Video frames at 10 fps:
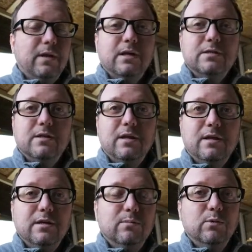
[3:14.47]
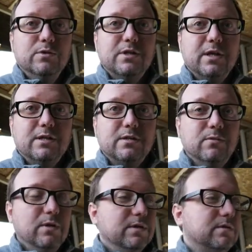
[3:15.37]
into the leaderboard. So let's
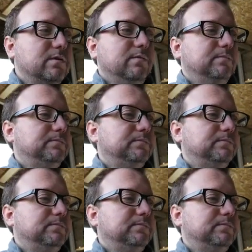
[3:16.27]
do this.